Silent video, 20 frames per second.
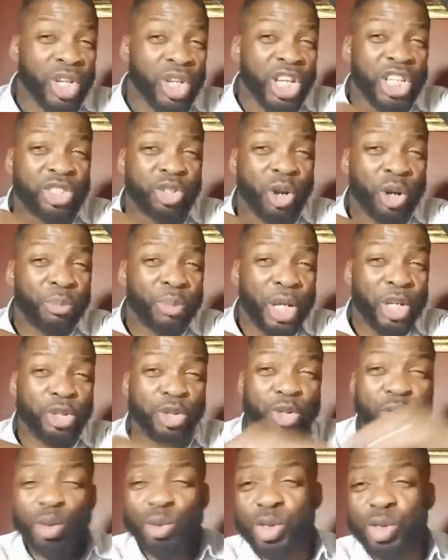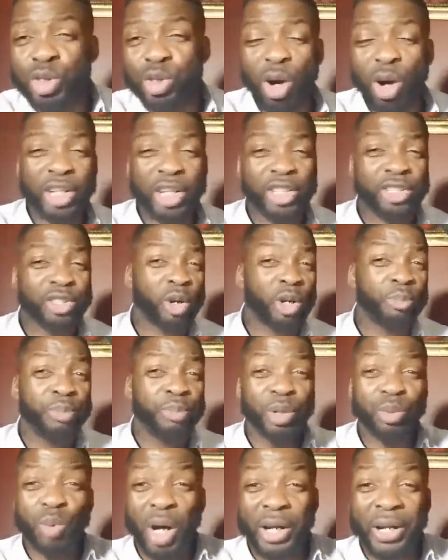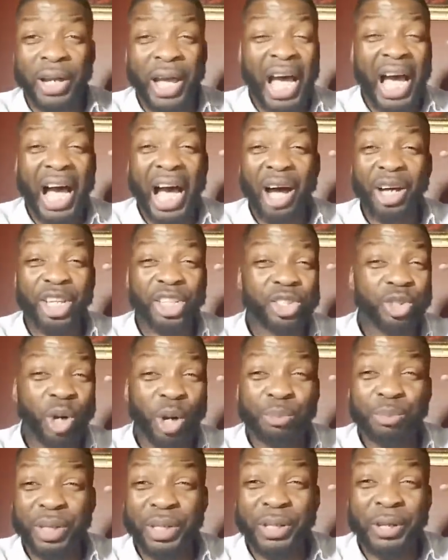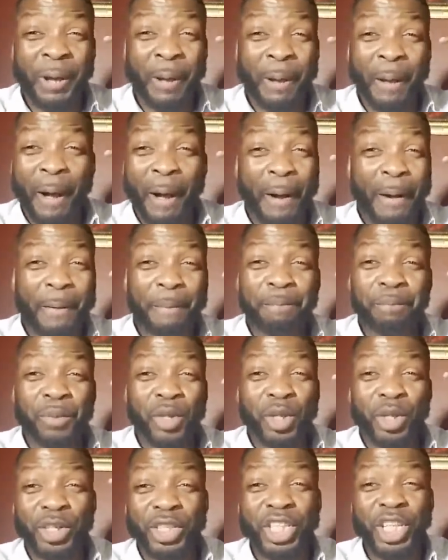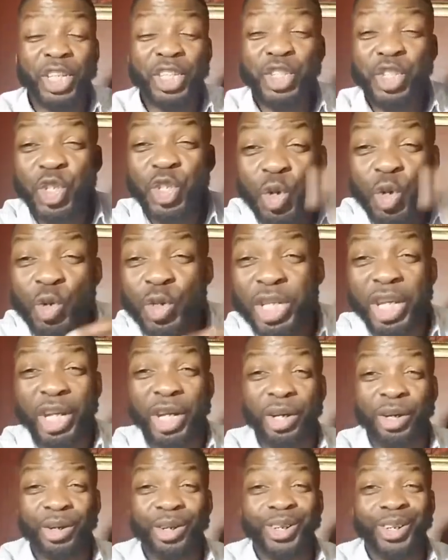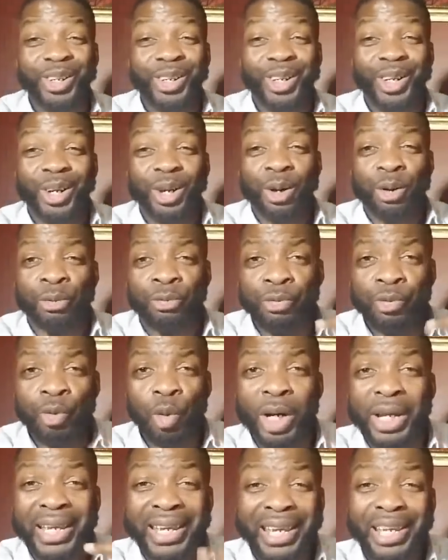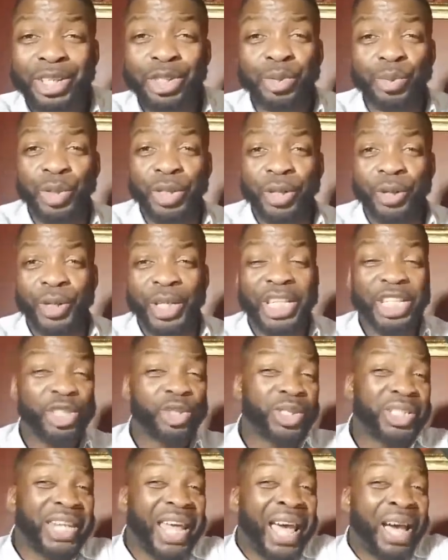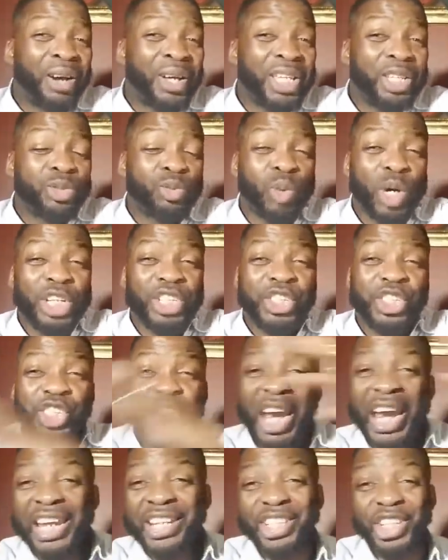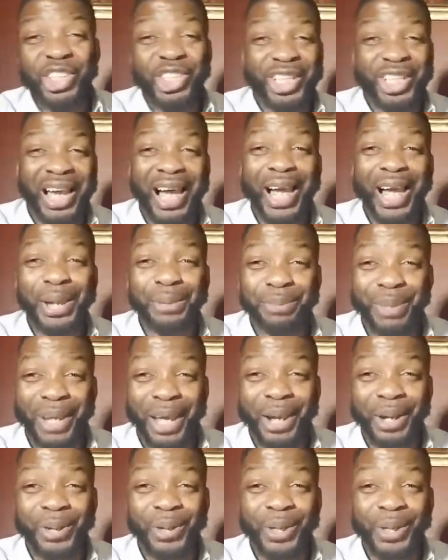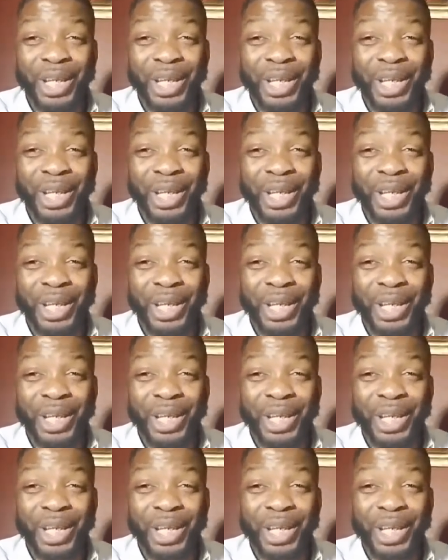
It's going to be a new start. It's going to be what? It's going to be the new year for Israel. He's what? Changing time now.